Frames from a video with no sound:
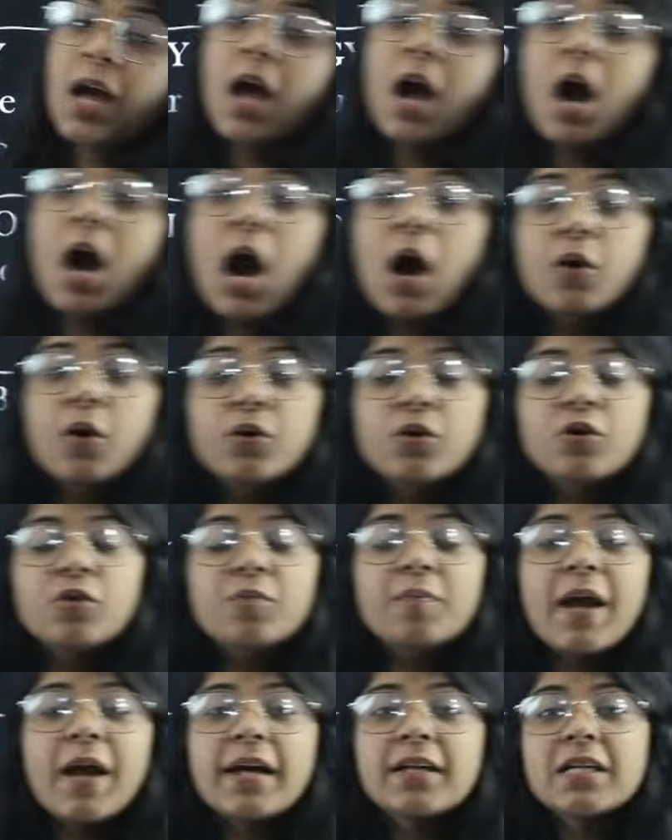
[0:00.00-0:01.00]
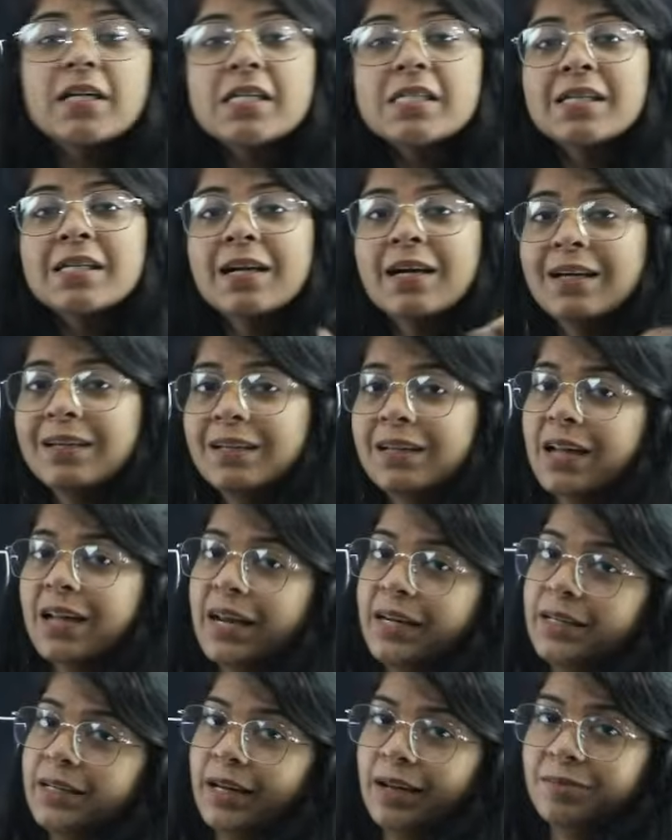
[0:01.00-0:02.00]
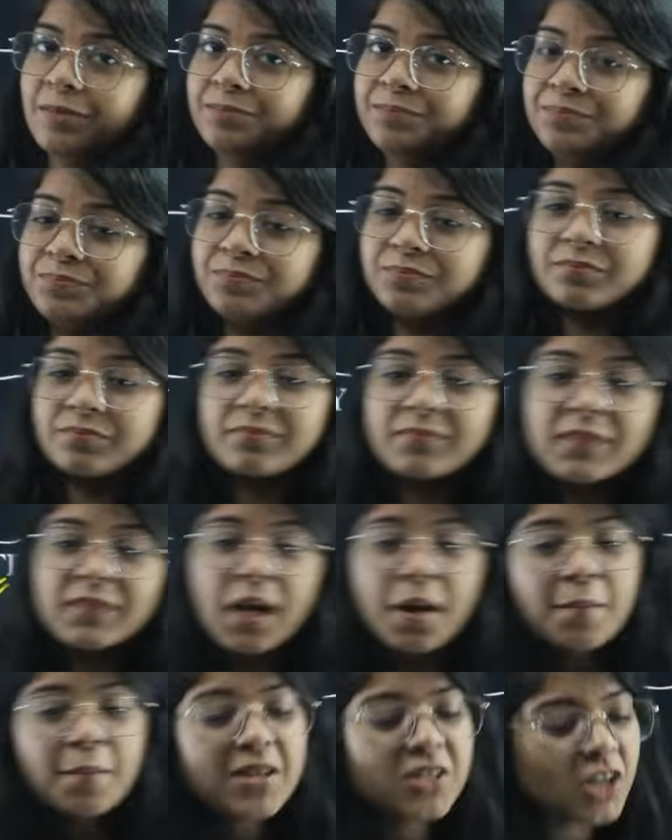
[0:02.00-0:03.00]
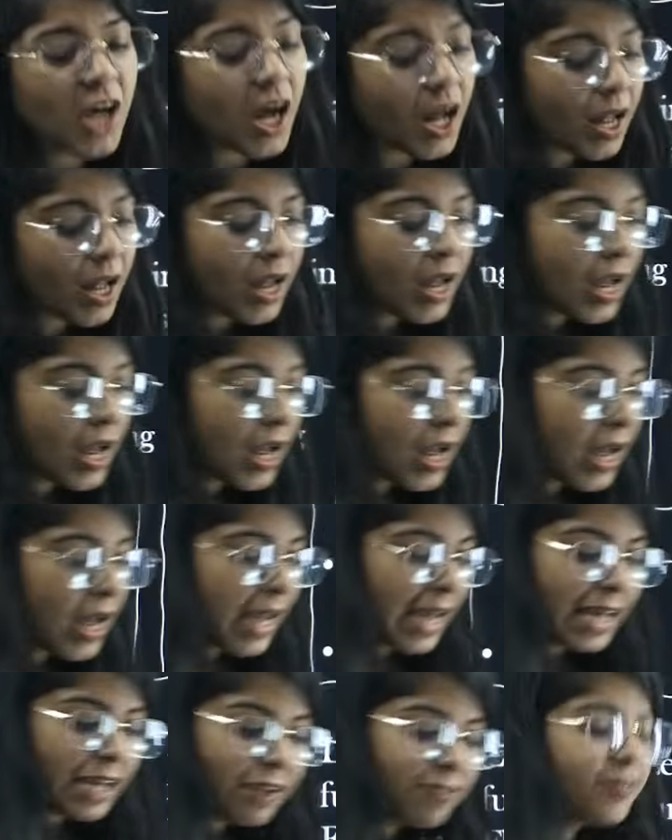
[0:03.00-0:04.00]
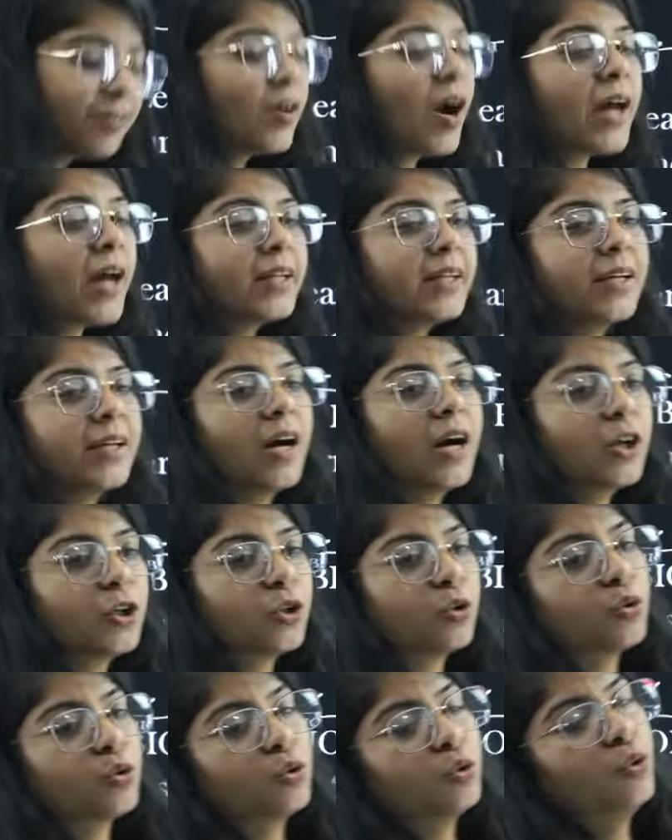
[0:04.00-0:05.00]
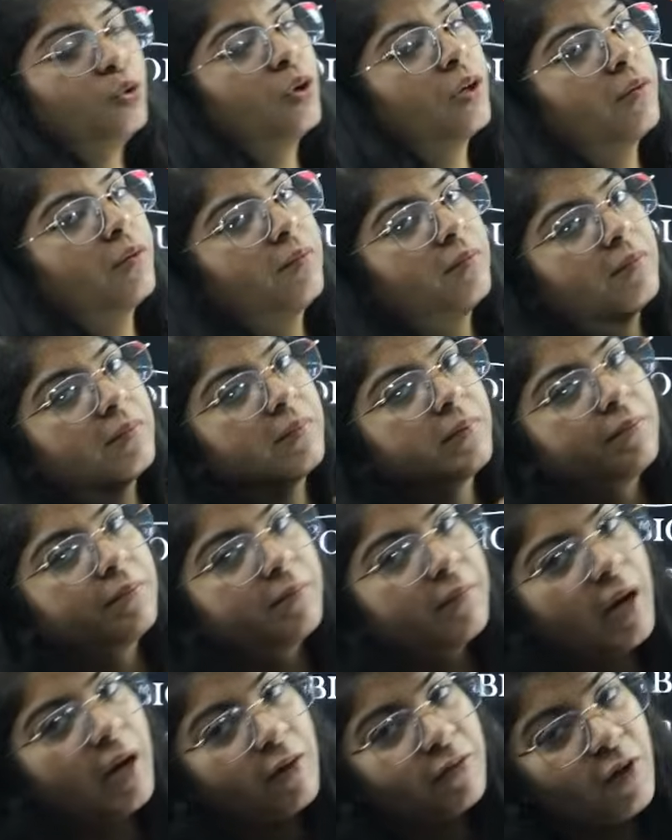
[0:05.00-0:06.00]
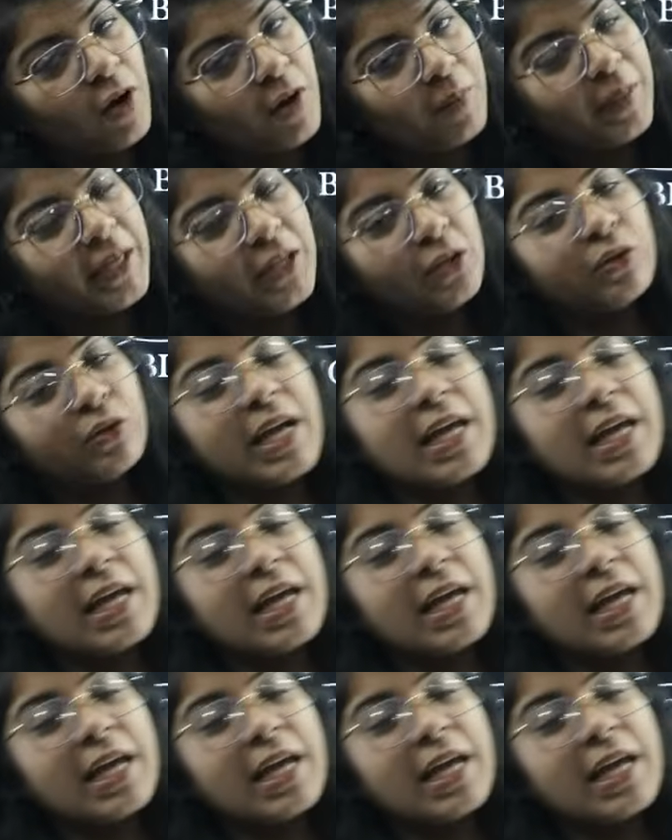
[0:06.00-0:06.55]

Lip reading: How do you practice writing? Bacha, if you are here to for me to tell